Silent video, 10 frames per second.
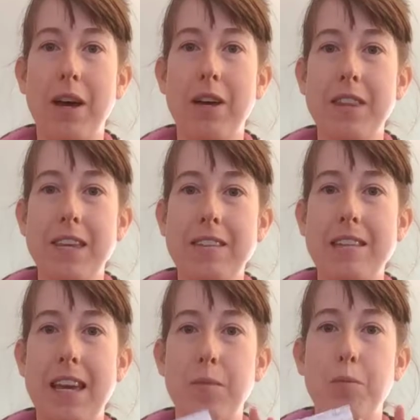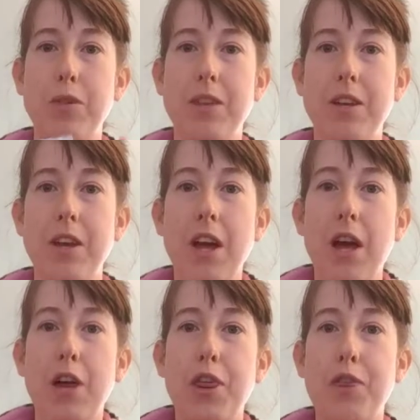on the exam with the
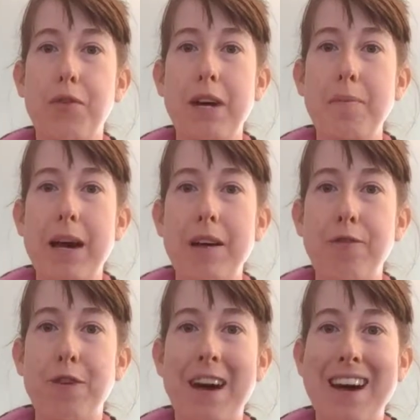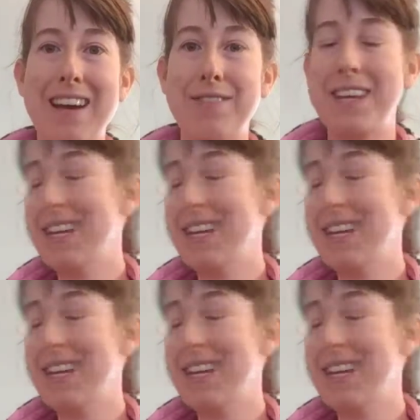3x5